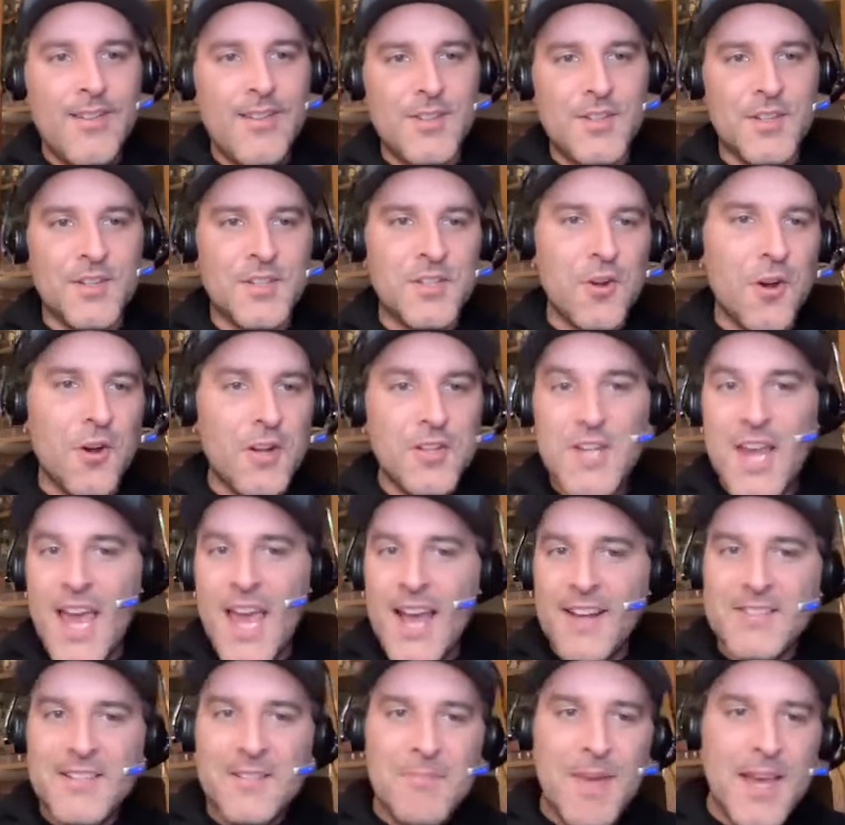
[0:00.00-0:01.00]
DeSean
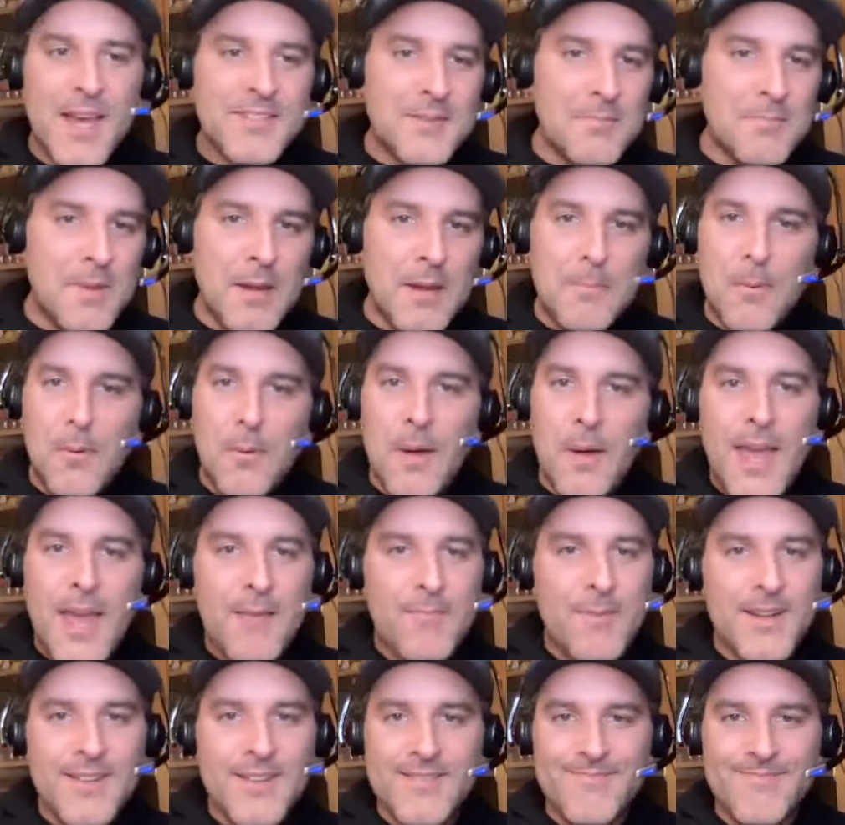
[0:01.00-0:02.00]
Jackson makes a big play,
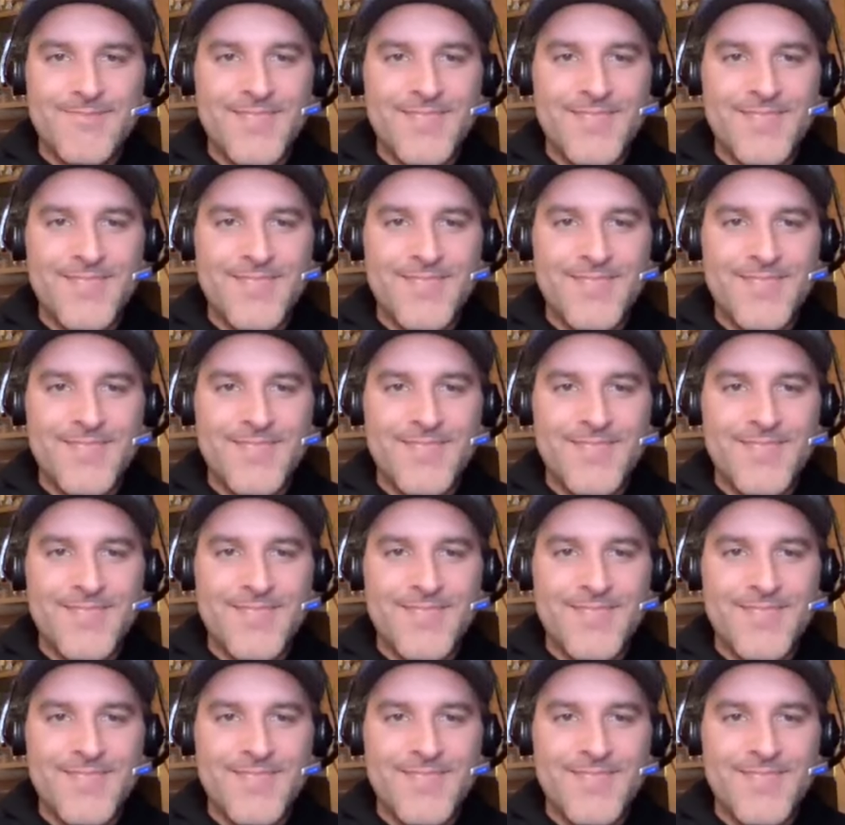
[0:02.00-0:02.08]
but